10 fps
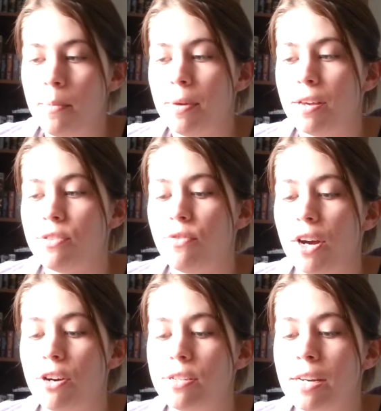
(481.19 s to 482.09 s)
Because
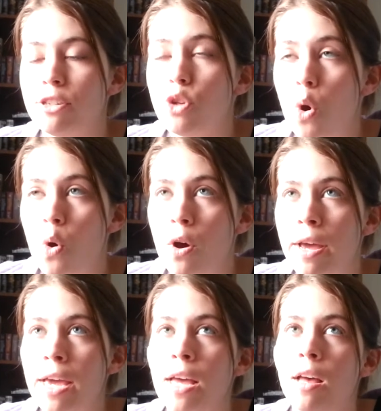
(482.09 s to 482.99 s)
fire isn't a
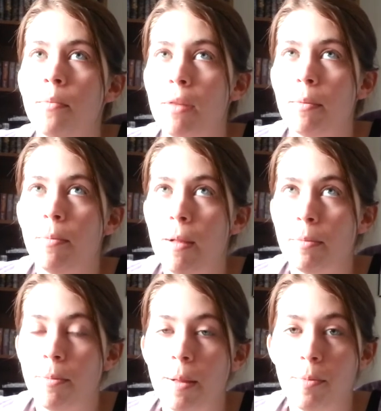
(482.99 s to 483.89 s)
toy, blah, blah, blah,
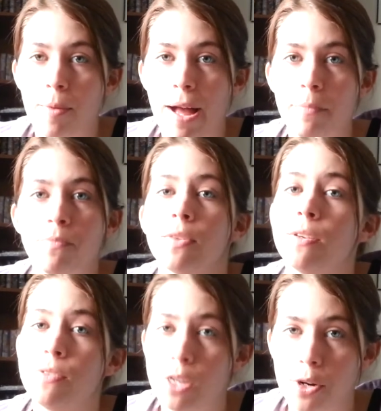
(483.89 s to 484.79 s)
blah, blah, blah, blah.
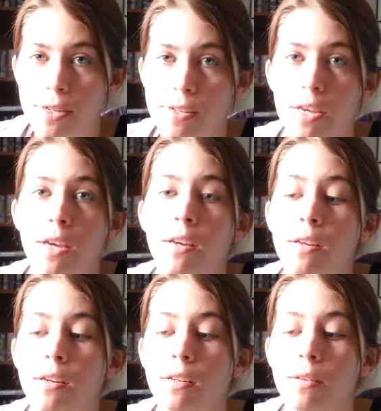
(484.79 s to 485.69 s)
Seriously,
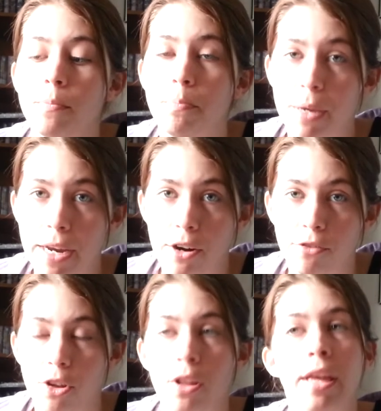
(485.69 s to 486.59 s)
be
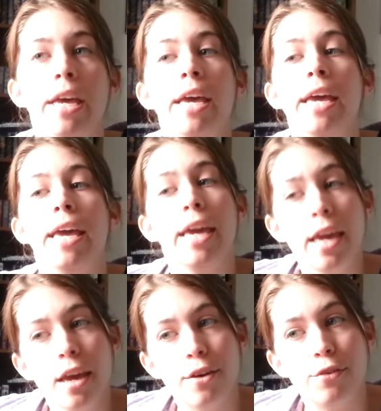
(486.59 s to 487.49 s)
careful.
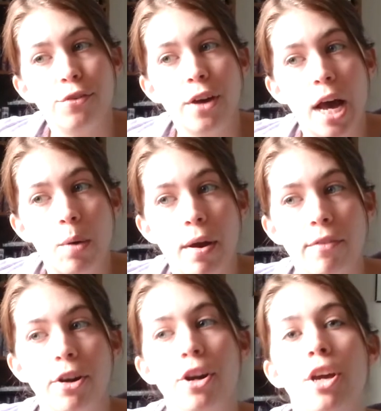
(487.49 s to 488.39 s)
If,
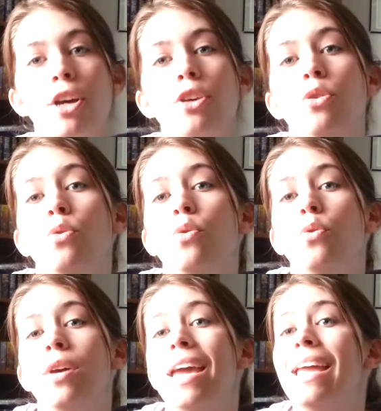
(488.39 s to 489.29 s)
however,
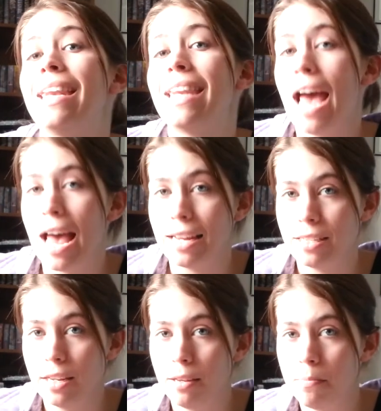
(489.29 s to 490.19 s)
you
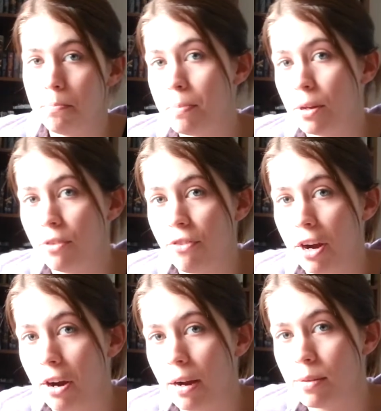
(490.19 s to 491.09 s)
cannot build a
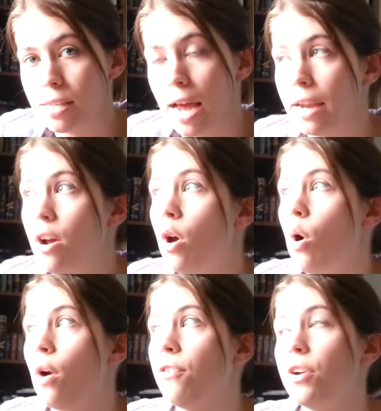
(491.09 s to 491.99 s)
fire outside,
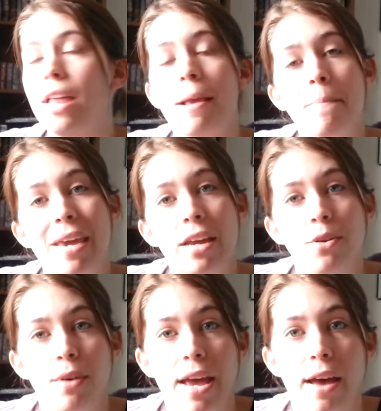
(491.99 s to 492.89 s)
or if you're like me and
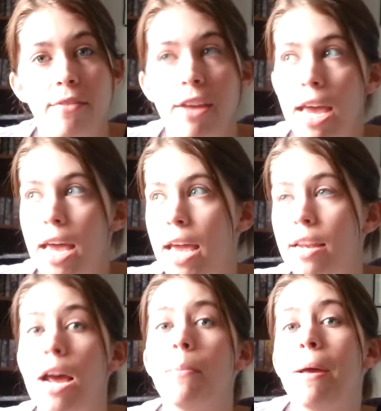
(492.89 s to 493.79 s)
you have,
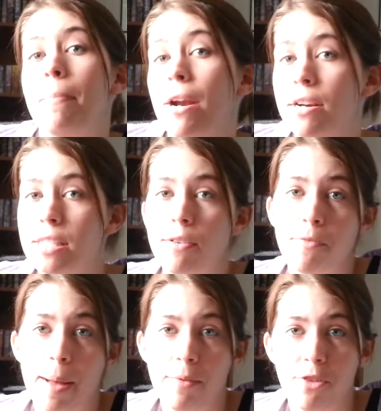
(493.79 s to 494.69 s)
now my parents have
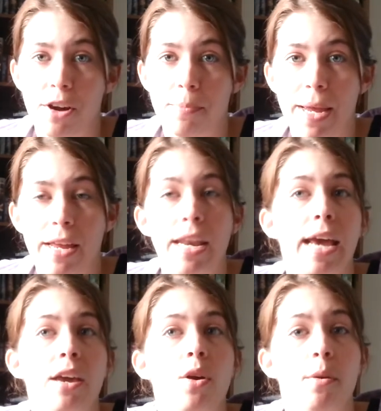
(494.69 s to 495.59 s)
a bonfire pit, and
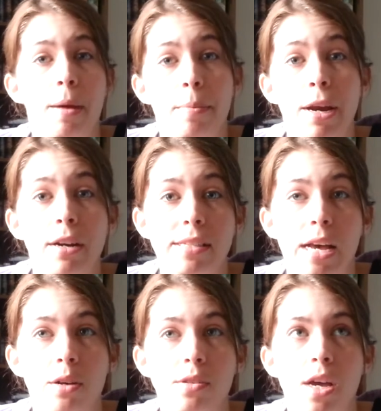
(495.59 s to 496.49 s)
I could go to my parents'
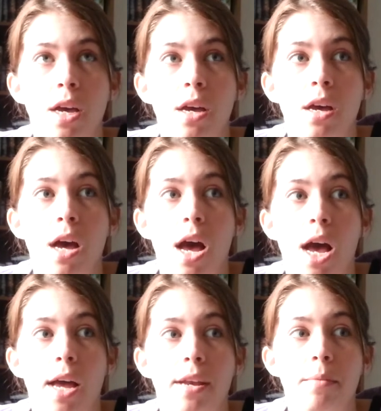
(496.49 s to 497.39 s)
house
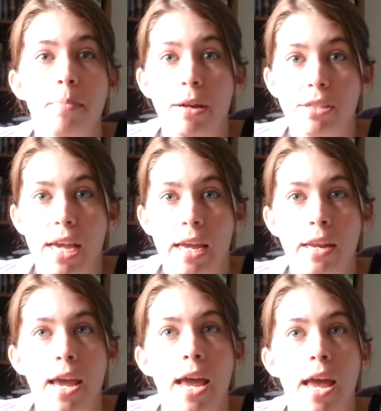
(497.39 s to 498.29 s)
on
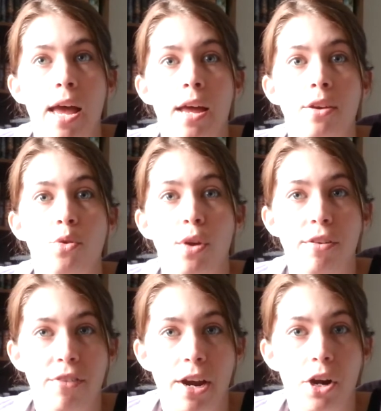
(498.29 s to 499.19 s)
Beltane and create
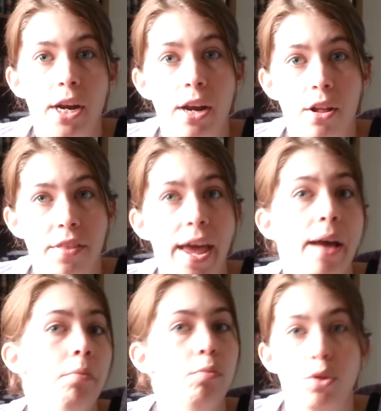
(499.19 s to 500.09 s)
a fire and all
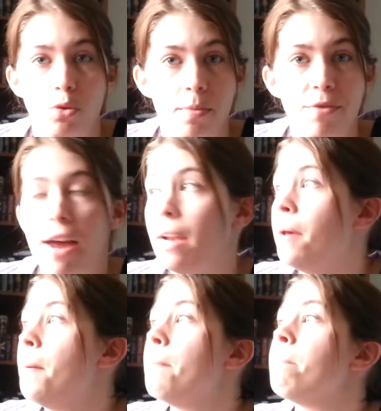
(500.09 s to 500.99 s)
that, which would be fine.
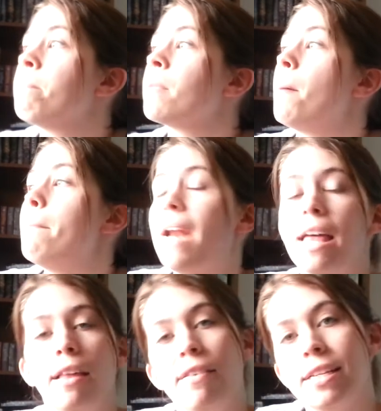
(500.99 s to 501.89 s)
But
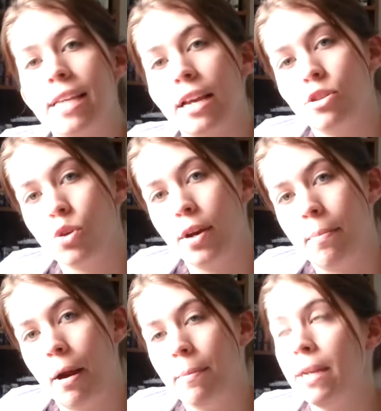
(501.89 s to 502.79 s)
I live in a second-story
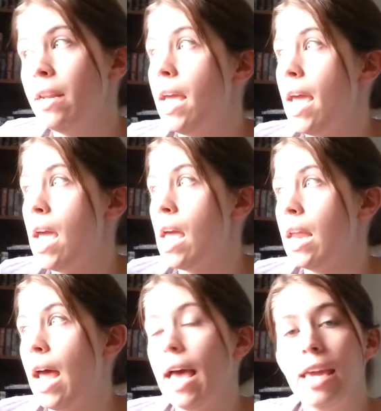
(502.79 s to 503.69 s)
apartment,
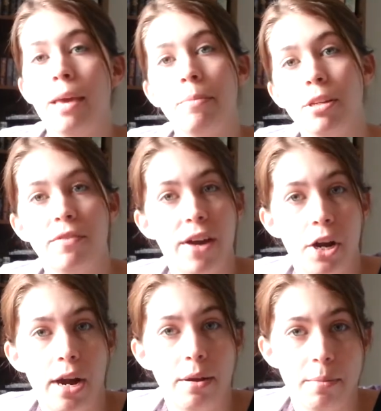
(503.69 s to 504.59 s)
and I can't build a
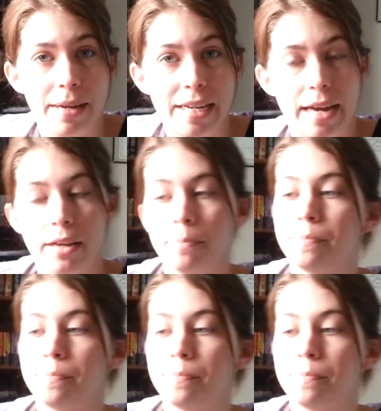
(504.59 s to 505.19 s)
fire out on my deck.